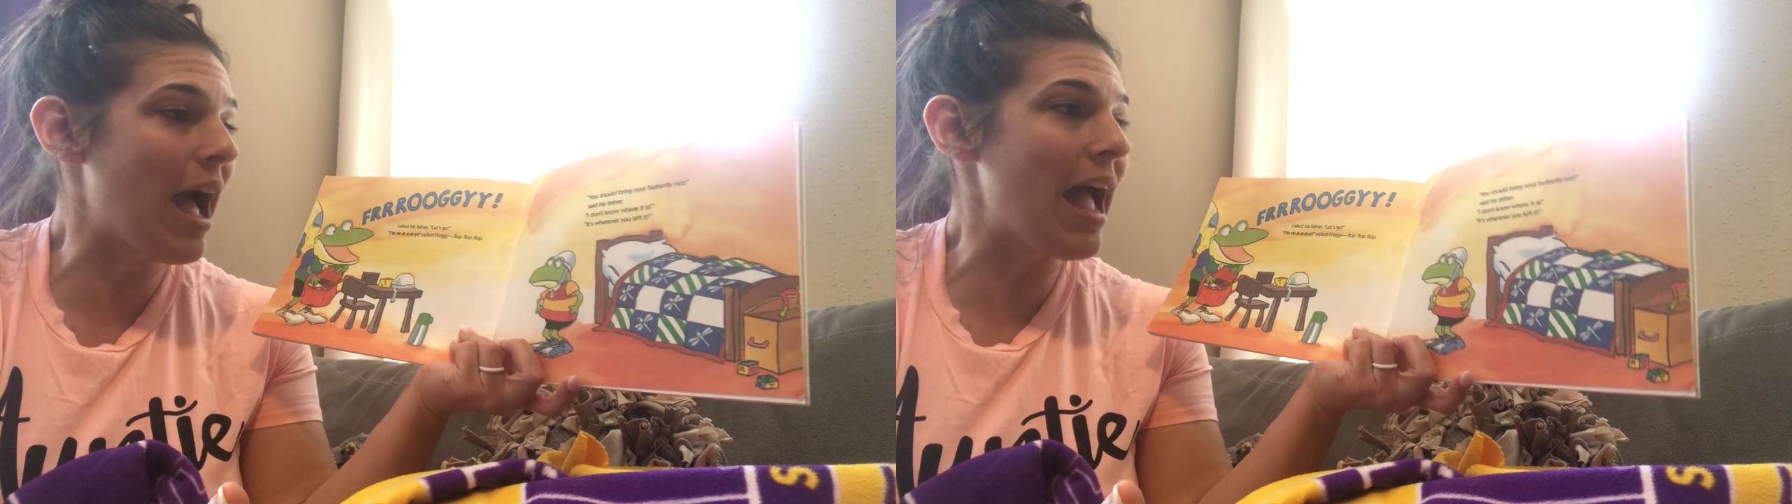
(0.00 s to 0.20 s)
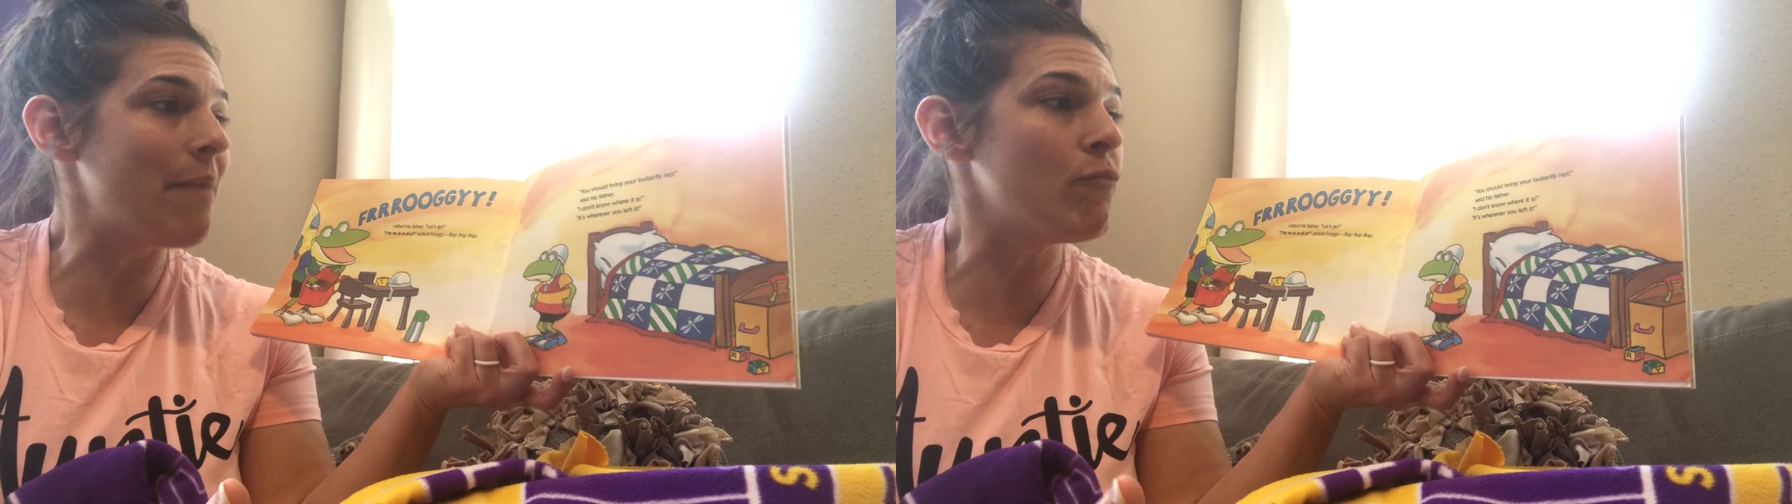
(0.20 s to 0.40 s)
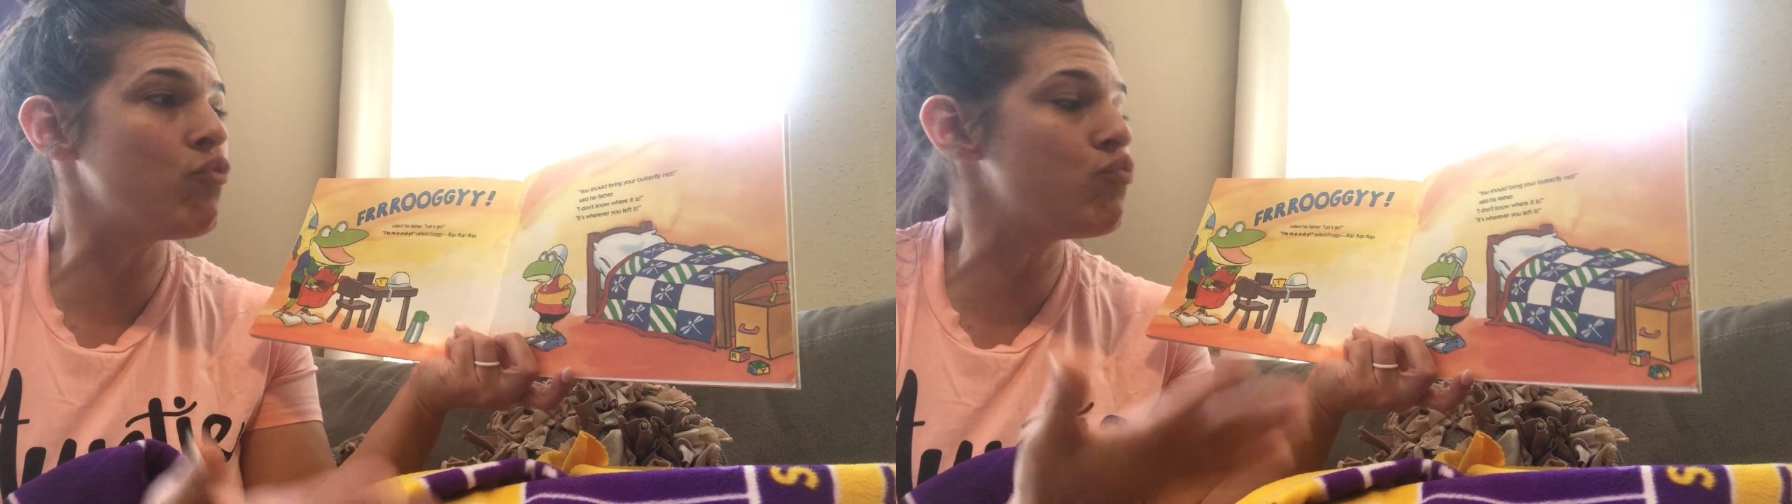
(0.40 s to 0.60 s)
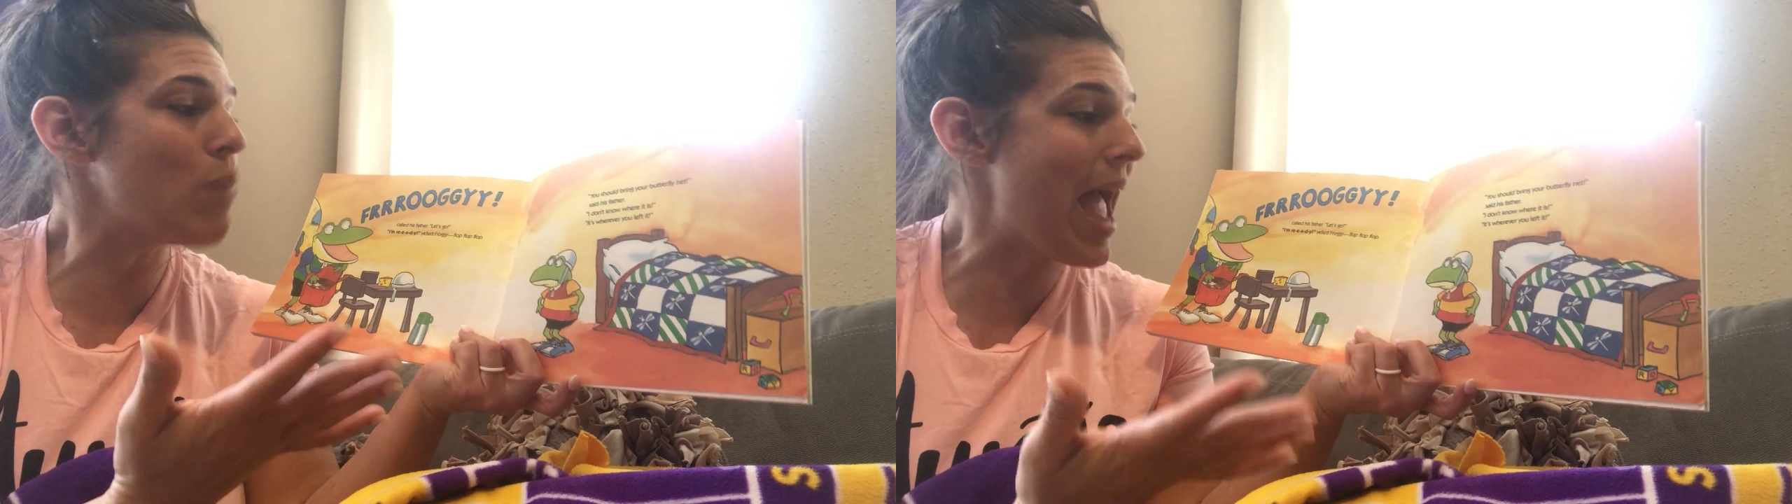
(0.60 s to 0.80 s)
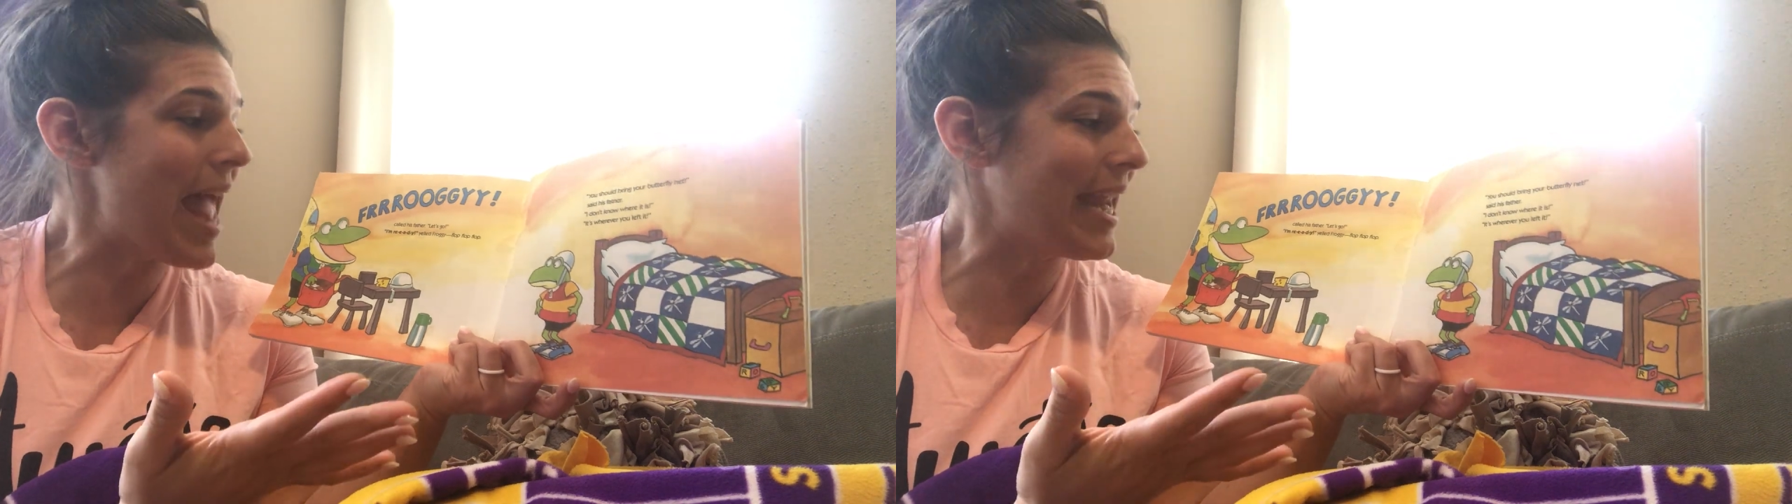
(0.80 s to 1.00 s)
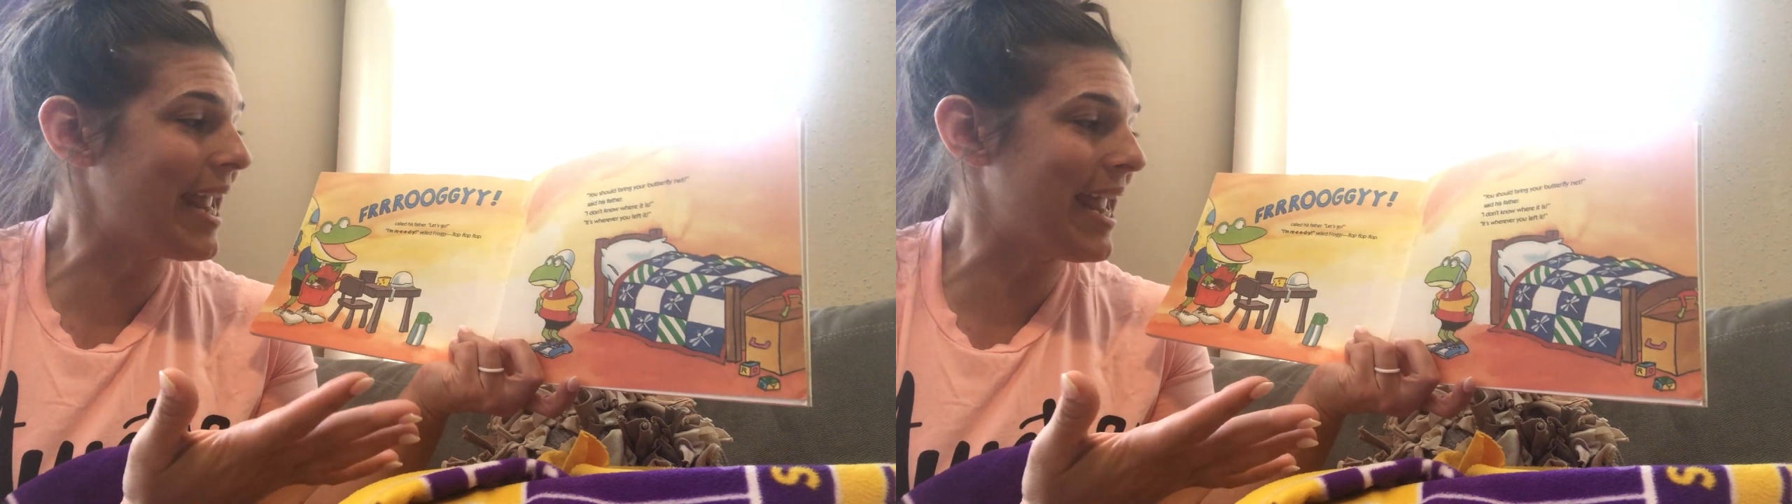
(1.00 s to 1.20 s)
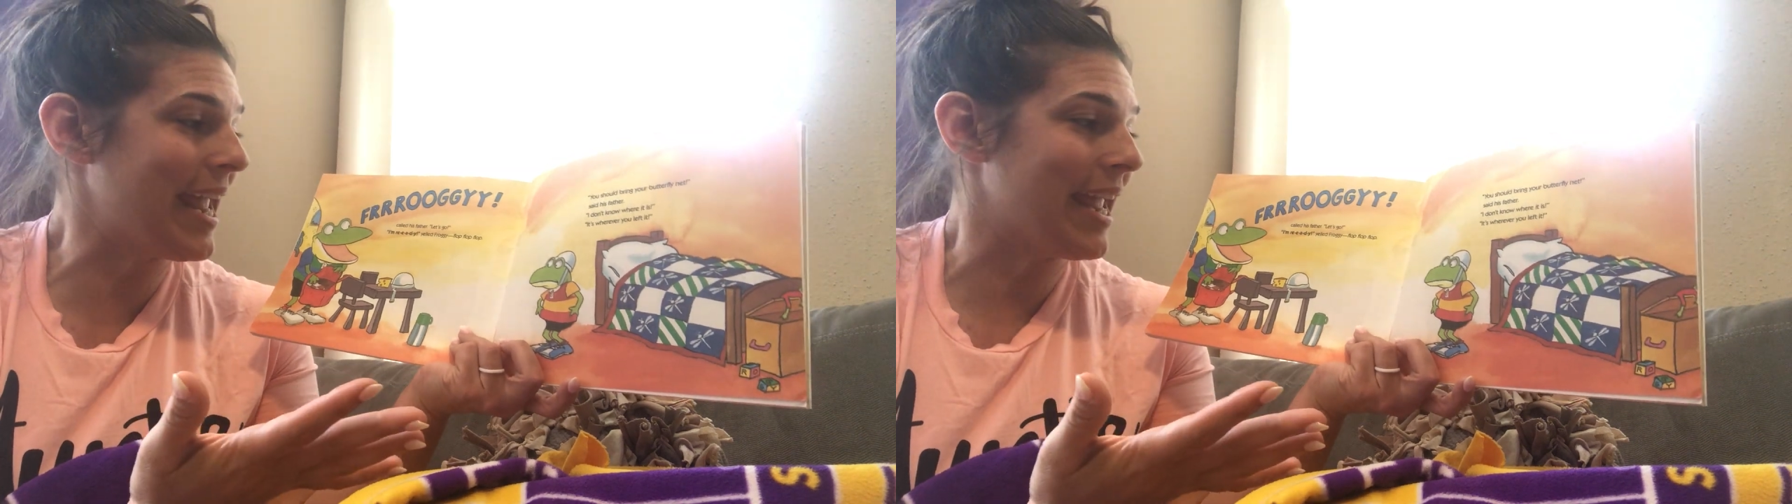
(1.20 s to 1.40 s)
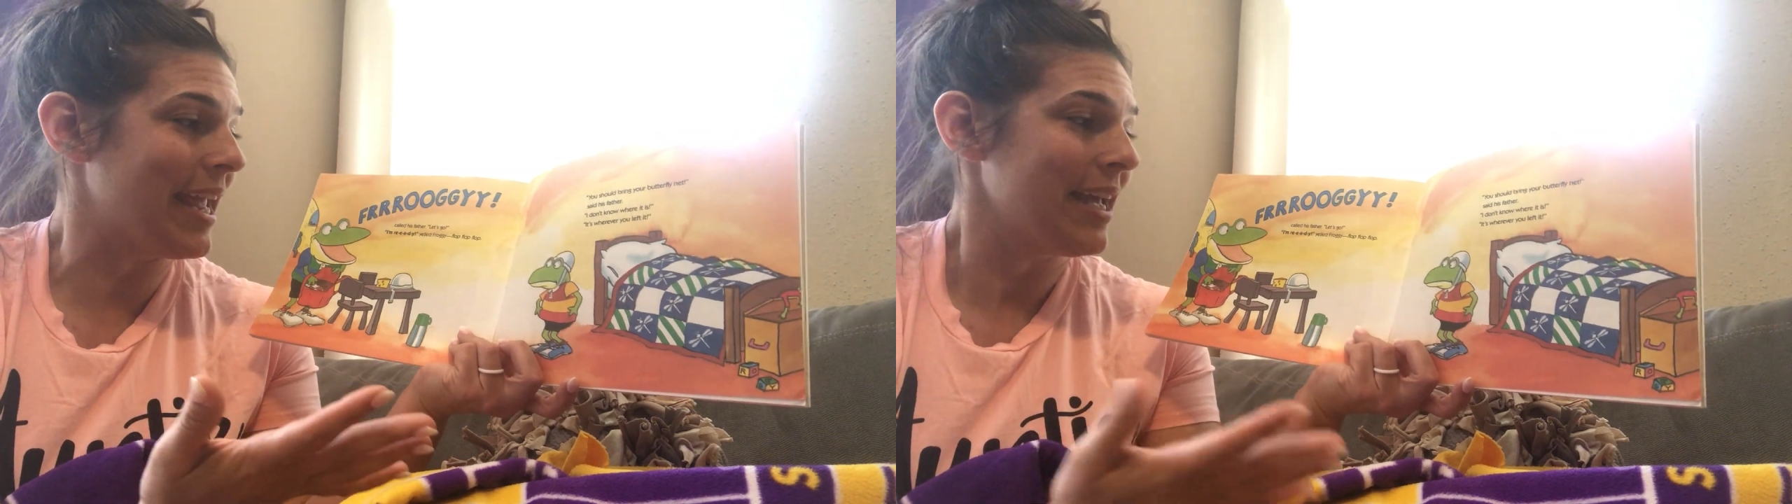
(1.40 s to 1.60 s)
I'm
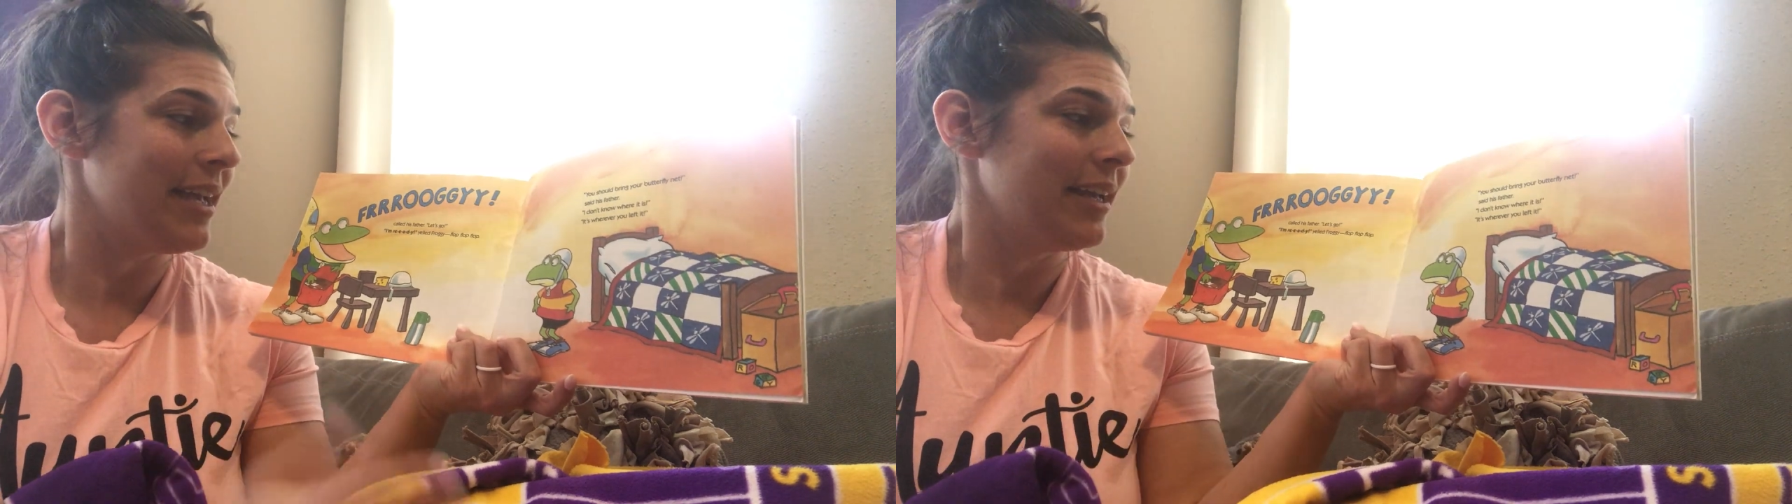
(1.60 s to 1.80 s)
ready,